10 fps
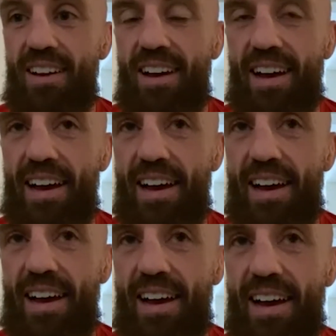
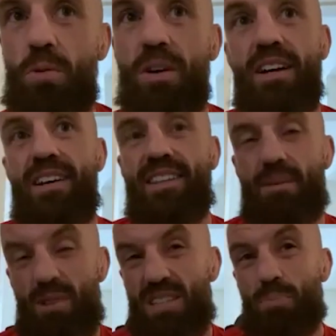Um, so the
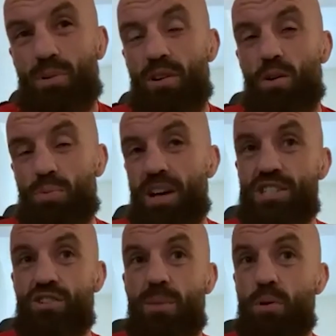amount of pr-
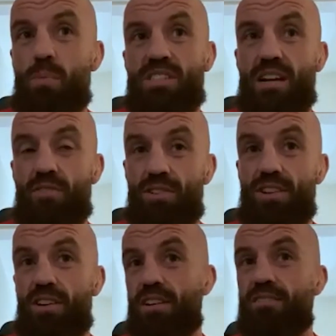pressure I put myself
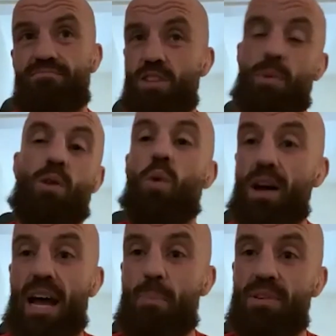under, no matter
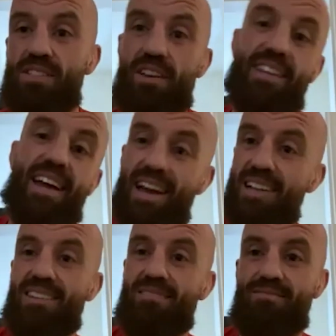what happens, I
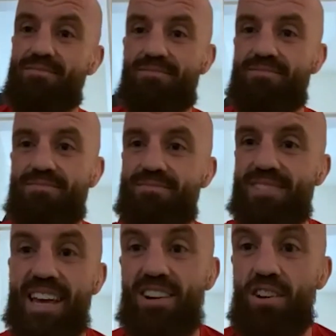can't
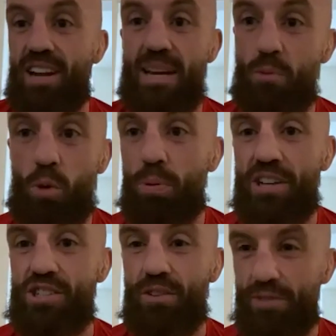take on any more
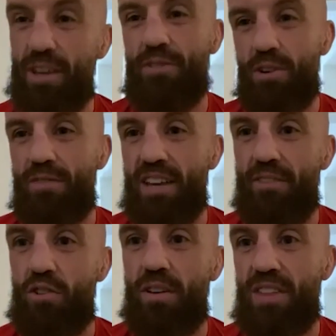pressure if, if you if that
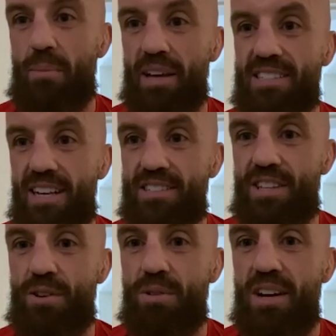if, you, if that makes sense
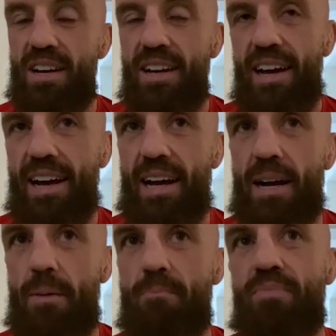to you.
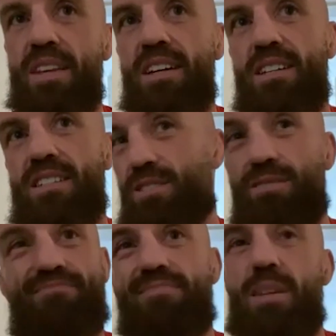Um,
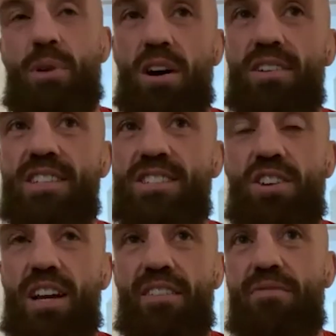so to be honest, it's
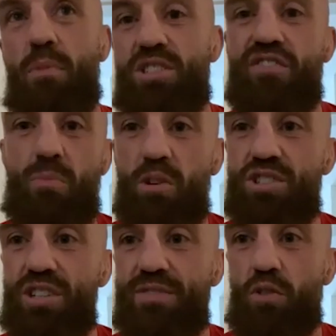kind of much of a
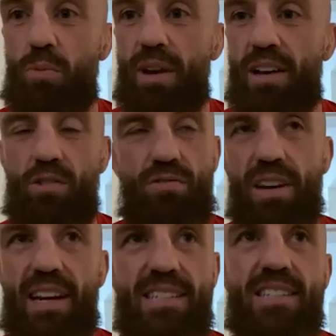muchness for me. I don't
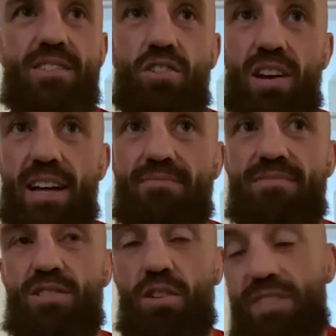really listen to all that
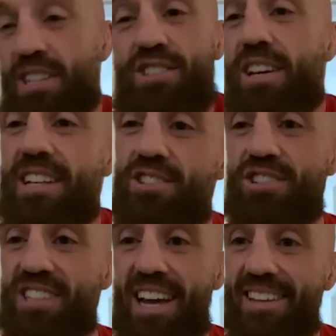stuff. So he's, he's
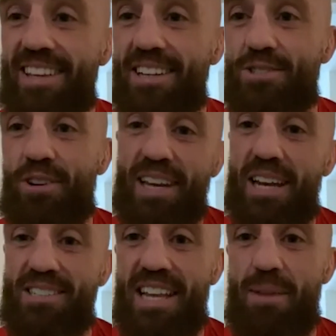just saying things, trying to get
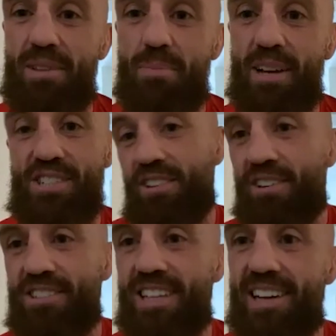his name in the picture. I
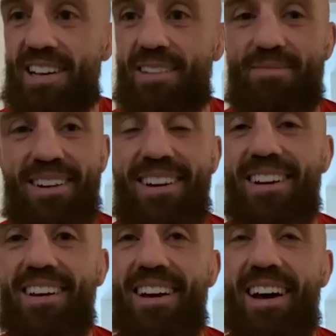understand that.
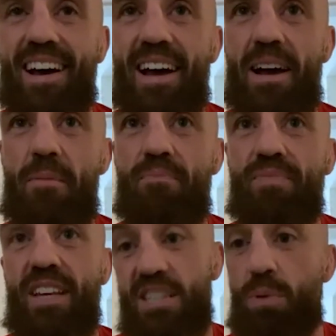Um,
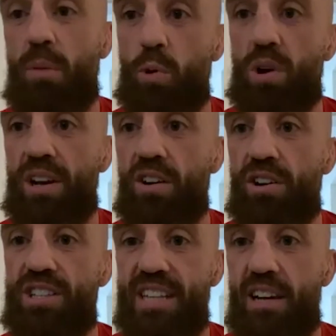he's probably one of the
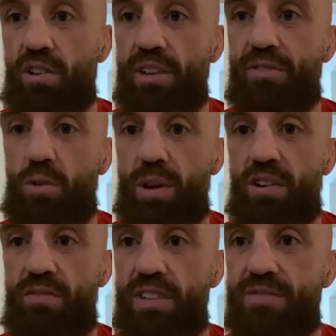guys in line for the
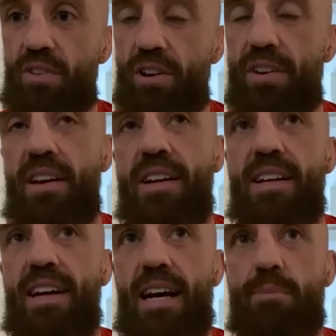winner of this fight.
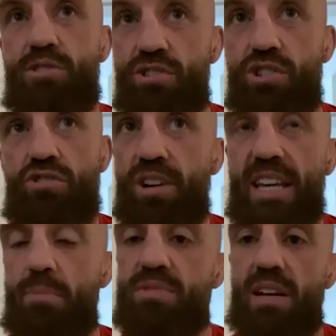Um, so he's just trying to
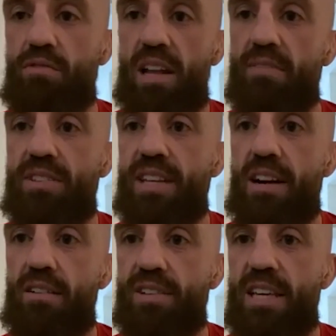keep himself relevant
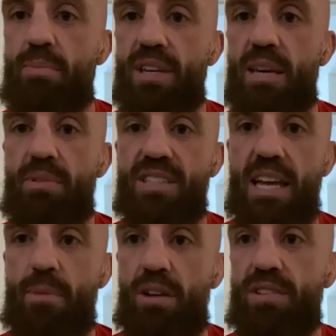there and keep keep his
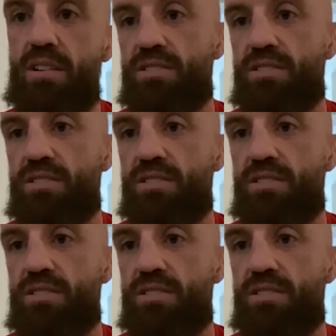name out there.